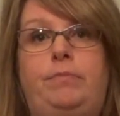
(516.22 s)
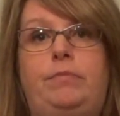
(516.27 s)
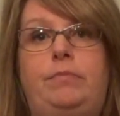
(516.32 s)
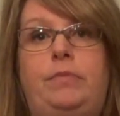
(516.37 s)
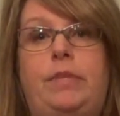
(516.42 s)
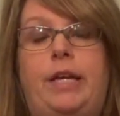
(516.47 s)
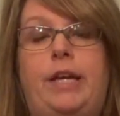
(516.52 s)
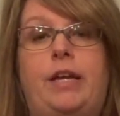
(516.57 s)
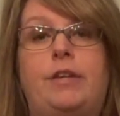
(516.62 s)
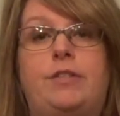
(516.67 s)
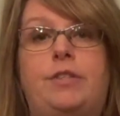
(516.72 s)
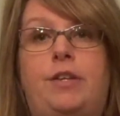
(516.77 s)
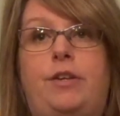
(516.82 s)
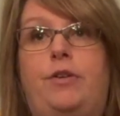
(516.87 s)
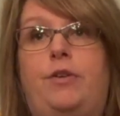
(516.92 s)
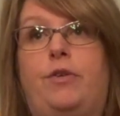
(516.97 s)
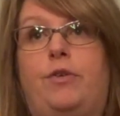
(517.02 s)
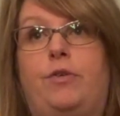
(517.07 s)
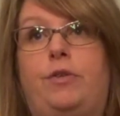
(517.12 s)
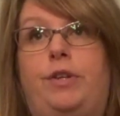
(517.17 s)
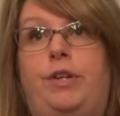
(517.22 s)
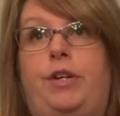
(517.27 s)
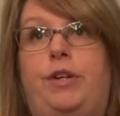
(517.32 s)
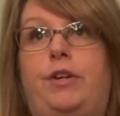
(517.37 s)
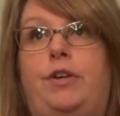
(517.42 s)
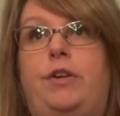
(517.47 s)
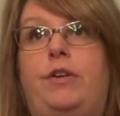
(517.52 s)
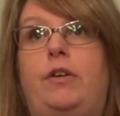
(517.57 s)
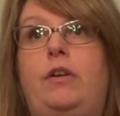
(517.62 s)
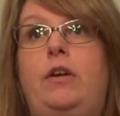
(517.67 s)
Like I said
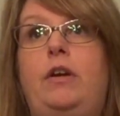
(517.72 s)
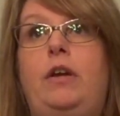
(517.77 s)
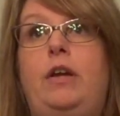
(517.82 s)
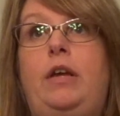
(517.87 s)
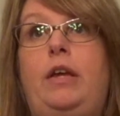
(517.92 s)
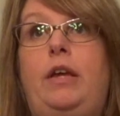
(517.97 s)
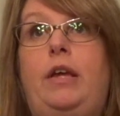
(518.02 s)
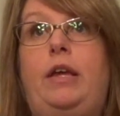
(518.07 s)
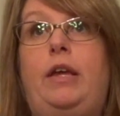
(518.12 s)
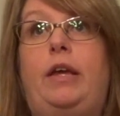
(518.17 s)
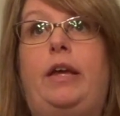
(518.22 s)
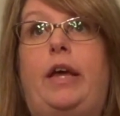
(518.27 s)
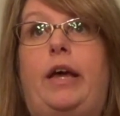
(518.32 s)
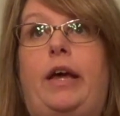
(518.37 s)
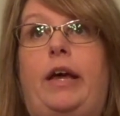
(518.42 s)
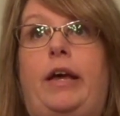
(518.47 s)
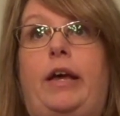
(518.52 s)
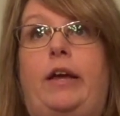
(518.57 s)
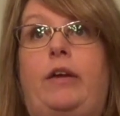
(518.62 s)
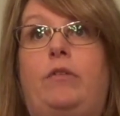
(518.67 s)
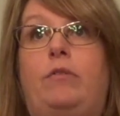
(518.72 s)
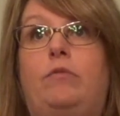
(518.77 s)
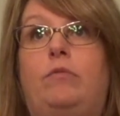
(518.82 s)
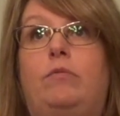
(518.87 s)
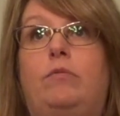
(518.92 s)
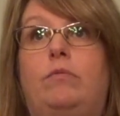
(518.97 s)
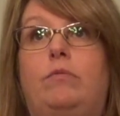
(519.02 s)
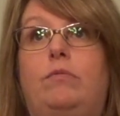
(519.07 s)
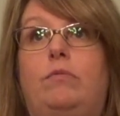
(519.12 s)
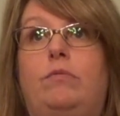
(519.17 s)
earlier, I
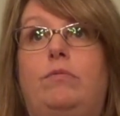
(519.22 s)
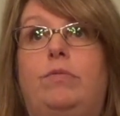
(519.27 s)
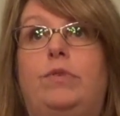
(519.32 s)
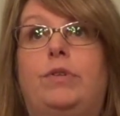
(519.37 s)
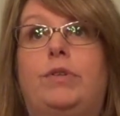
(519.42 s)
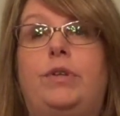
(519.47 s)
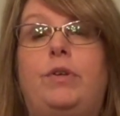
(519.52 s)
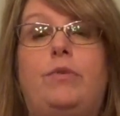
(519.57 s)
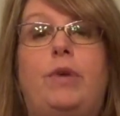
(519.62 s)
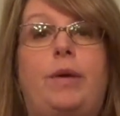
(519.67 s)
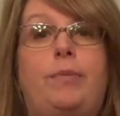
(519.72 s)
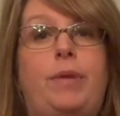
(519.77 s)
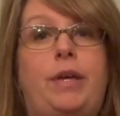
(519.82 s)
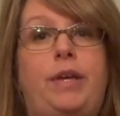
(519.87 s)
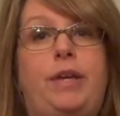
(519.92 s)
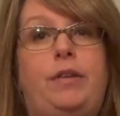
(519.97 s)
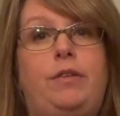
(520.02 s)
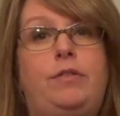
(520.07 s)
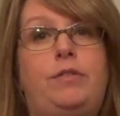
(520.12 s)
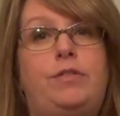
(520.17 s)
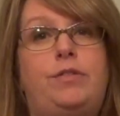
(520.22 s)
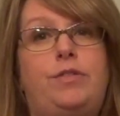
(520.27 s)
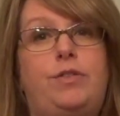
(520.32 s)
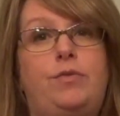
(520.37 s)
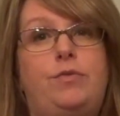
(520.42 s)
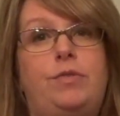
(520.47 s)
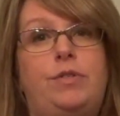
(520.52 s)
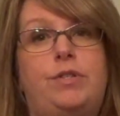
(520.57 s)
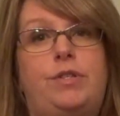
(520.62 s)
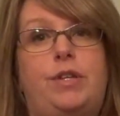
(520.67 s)
really want my
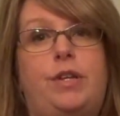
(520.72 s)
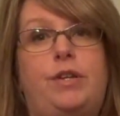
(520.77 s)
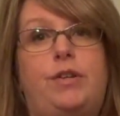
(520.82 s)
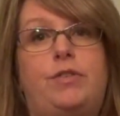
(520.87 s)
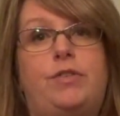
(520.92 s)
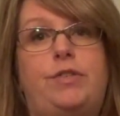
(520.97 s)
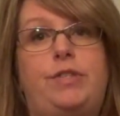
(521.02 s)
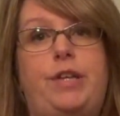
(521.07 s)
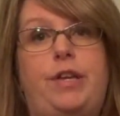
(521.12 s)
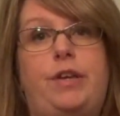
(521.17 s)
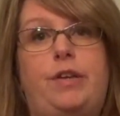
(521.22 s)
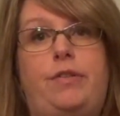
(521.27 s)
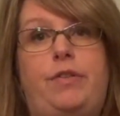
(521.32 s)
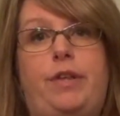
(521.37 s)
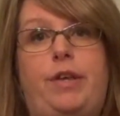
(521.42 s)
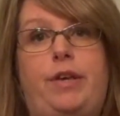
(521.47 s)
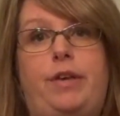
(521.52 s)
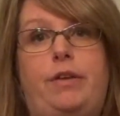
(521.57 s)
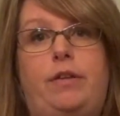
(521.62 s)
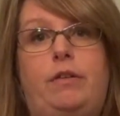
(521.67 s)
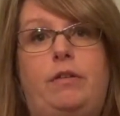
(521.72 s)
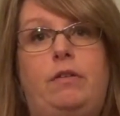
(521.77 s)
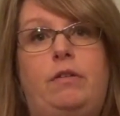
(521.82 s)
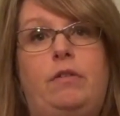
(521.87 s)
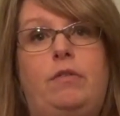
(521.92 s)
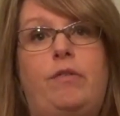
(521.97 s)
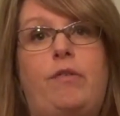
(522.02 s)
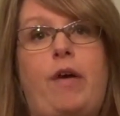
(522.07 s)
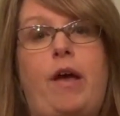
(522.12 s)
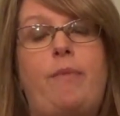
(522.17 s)
students to understand that
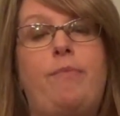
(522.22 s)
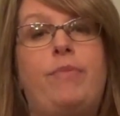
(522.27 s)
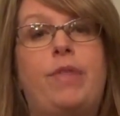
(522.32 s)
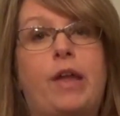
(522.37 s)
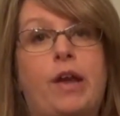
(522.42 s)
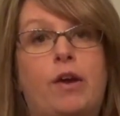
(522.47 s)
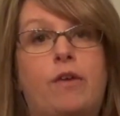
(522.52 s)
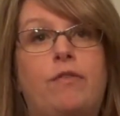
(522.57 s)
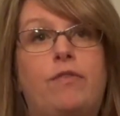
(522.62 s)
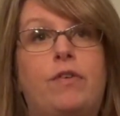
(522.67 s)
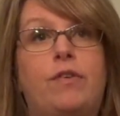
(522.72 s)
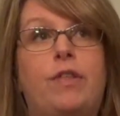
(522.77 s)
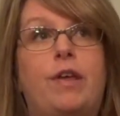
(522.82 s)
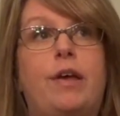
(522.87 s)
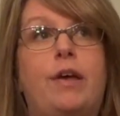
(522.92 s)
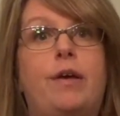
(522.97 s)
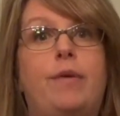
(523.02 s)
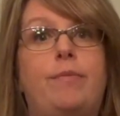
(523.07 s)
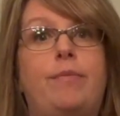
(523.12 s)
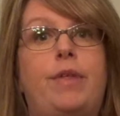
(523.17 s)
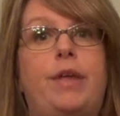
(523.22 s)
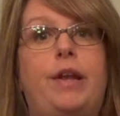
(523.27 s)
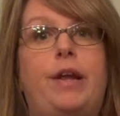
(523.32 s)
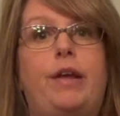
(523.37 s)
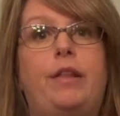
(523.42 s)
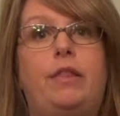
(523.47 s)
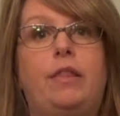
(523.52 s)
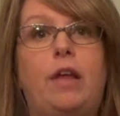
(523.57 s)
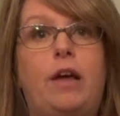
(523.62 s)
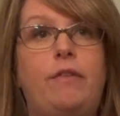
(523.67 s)
I'm there for them, that
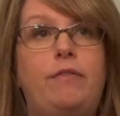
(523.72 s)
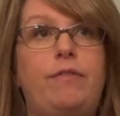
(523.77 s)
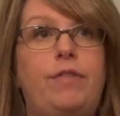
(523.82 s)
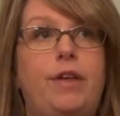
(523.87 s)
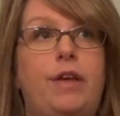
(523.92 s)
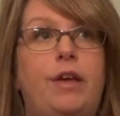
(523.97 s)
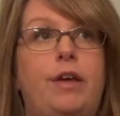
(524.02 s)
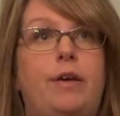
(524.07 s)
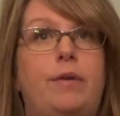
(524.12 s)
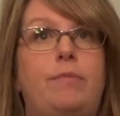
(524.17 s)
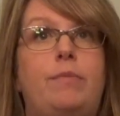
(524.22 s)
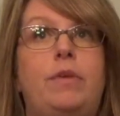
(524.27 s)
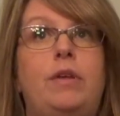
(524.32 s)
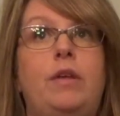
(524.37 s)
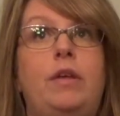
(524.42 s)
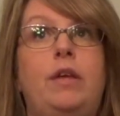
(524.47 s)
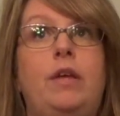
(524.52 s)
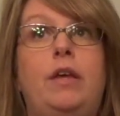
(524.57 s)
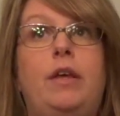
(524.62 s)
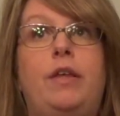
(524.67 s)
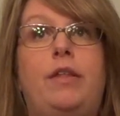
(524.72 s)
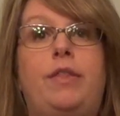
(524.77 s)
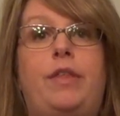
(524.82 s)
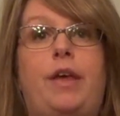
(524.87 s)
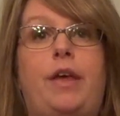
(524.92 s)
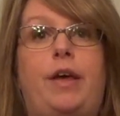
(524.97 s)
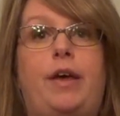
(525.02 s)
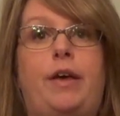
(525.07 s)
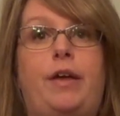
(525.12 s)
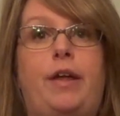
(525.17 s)
I love them,
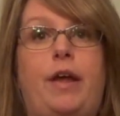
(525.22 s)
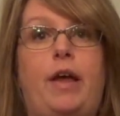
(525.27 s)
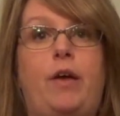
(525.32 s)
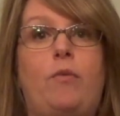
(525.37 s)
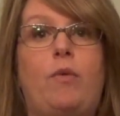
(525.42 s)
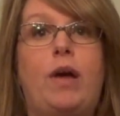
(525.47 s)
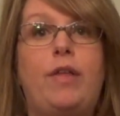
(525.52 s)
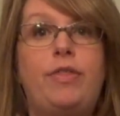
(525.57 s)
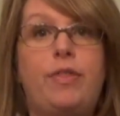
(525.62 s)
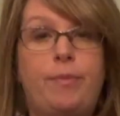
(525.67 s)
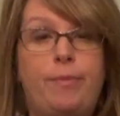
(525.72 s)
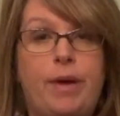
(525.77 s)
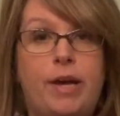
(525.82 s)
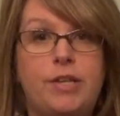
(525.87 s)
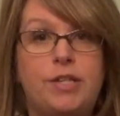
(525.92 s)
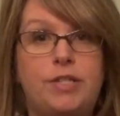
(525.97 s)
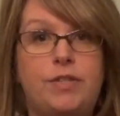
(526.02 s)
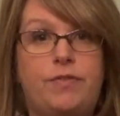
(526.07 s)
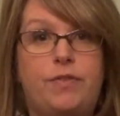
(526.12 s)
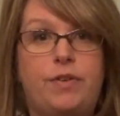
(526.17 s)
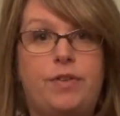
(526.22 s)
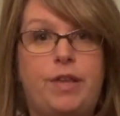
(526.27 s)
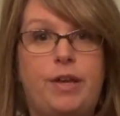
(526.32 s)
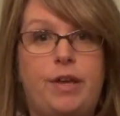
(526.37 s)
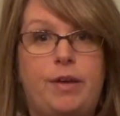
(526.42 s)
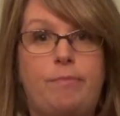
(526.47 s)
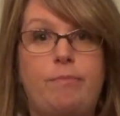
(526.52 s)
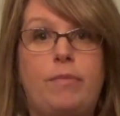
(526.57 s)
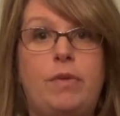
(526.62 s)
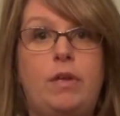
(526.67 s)
that I want the best for
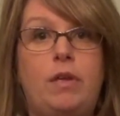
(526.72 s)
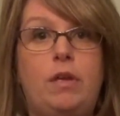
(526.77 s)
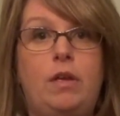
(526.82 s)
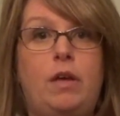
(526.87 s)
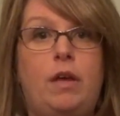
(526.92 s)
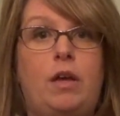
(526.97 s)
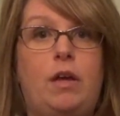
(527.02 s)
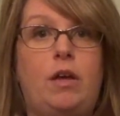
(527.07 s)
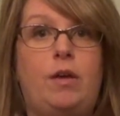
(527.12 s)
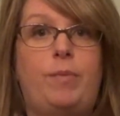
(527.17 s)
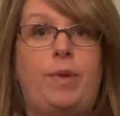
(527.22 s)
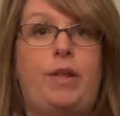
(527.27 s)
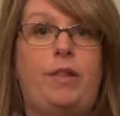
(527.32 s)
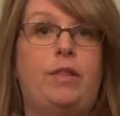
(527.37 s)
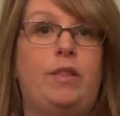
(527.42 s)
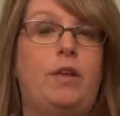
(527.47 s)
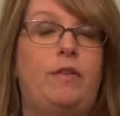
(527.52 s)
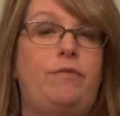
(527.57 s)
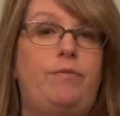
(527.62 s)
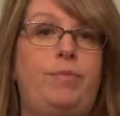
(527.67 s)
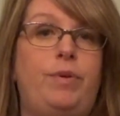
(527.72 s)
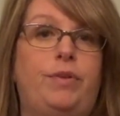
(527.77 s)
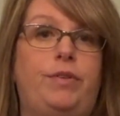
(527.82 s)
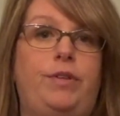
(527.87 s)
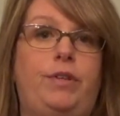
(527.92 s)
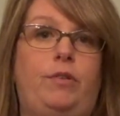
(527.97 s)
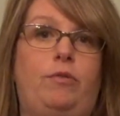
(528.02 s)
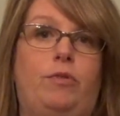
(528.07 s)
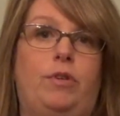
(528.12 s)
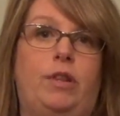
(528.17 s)
them. I love
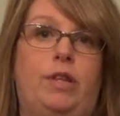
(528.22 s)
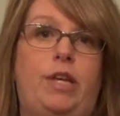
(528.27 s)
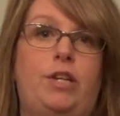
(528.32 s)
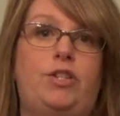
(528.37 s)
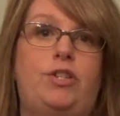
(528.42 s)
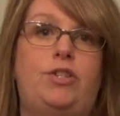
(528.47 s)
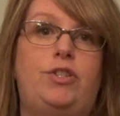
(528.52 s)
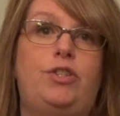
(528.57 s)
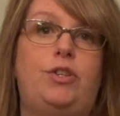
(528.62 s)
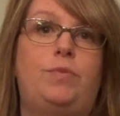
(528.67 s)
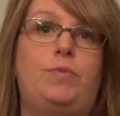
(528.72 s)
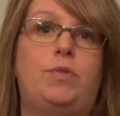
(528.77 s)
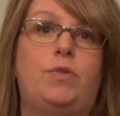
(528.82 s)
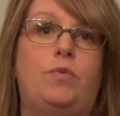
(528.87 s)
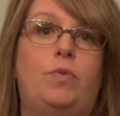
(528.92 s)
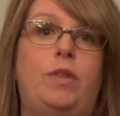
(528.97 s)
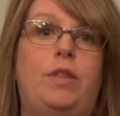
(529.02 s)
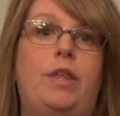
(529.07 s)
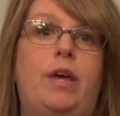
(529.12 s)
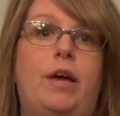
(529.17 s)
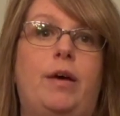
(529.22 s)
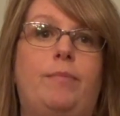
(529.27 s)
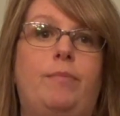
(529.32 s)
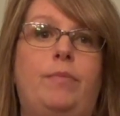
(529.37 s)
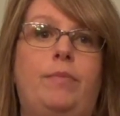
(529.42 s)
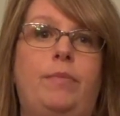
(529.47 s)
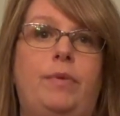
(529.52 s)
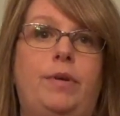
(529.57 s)
building relationships with them.